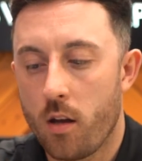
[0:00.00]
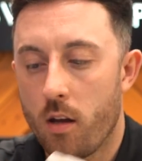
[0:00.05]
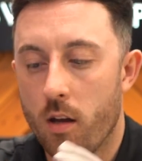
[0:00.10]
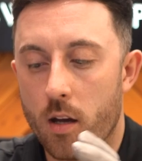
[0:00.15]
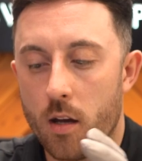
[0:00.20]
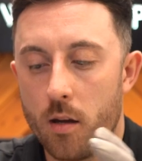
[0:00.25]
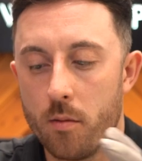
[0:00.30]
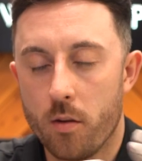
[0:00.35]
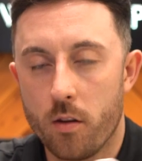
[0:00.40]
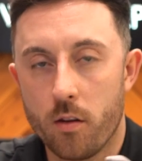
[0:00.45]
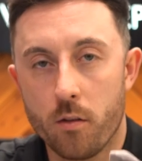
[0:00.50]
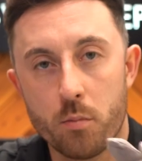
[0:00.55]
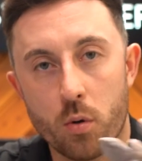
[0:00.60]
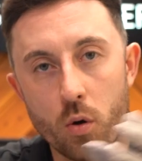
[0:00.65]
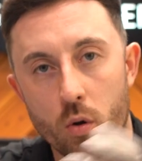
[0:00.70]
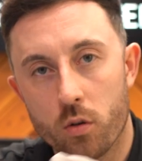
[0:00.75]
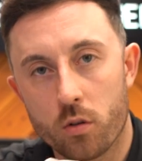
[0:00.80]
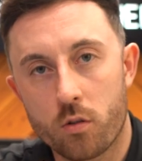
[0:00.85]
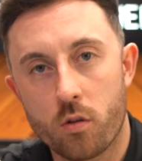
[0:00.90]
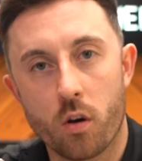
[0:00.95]
They
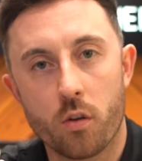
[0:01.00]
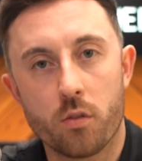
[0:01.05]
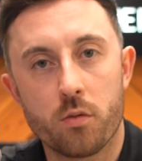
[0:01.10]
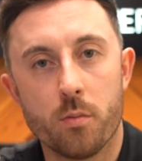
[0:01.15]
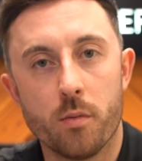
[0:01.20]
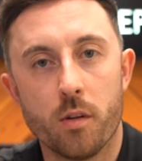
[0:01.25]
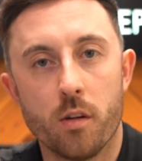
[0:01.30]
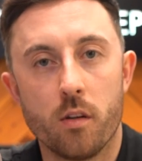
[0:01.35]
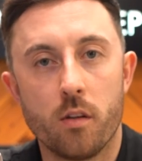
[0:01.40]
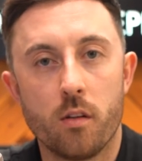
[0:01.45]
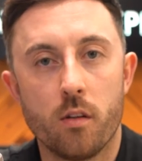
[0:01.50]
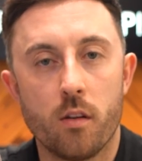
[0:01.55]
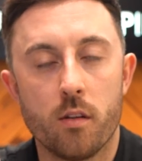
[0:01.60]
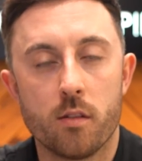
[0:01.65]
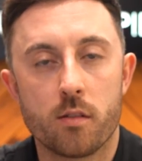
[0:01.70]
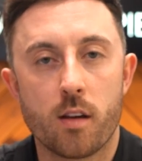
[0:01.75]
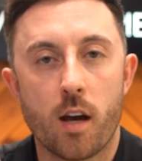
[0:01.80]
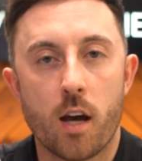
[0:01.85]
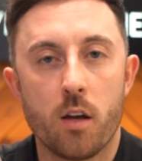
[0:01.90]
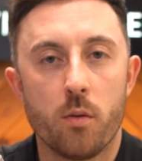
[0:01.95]
pulled across from the
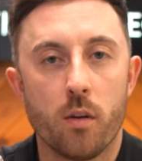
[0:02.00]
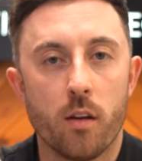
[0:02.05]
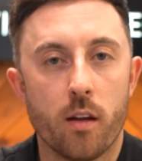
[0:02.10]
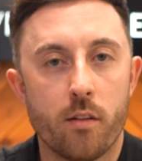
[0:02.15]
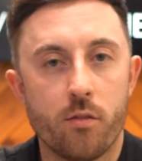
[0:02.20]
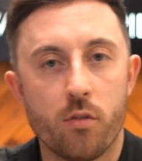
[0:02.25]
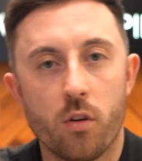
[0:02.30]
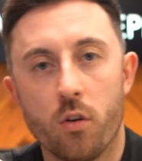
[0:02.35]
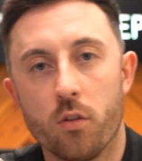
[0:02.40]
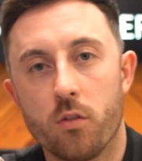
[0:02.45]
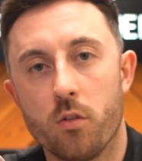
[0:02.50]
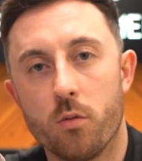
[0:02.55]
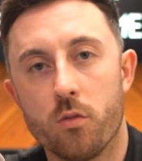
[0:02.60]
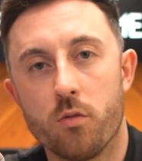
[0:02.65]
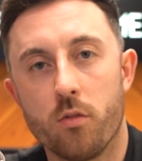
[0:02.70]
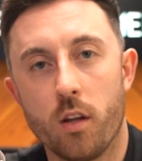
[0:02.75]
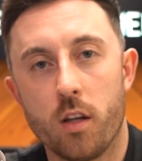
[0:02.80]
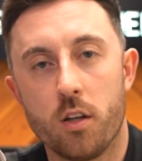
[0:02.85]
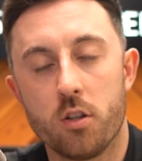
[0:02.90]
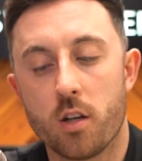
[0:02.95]
Sky Blue Everalls that
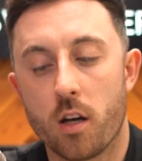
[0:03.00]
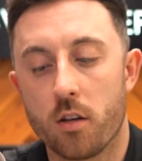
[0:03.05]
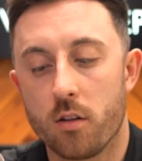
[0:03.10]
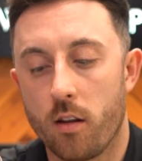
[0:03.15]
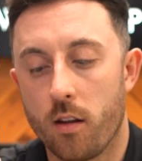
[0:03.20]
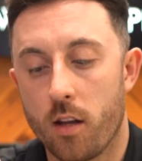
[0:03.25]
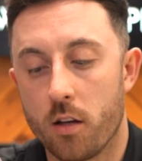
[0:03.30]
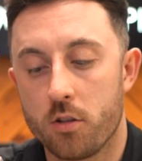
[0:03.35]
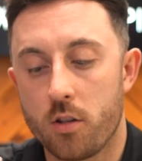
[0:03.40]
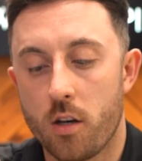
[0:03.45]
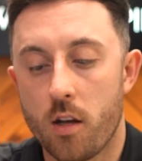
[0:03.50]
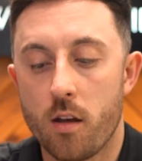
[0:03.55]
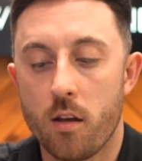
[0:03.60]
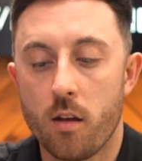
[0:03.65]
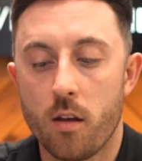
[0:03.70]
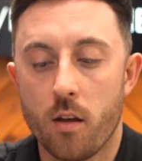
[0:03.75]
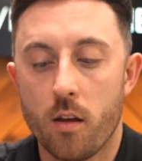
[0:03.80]
was released last year.